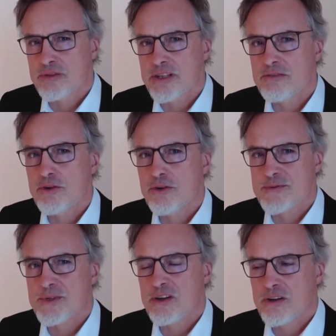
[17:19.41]

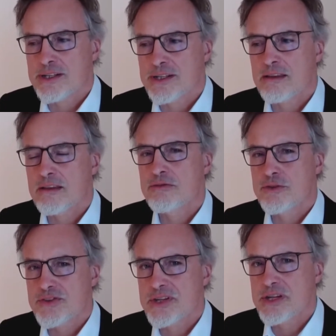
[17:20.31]
reinforcement learning in the
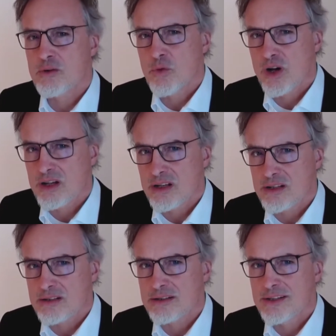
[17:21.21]
physical
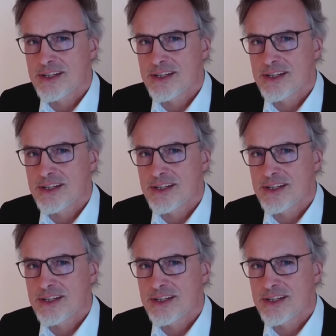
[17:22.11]
world.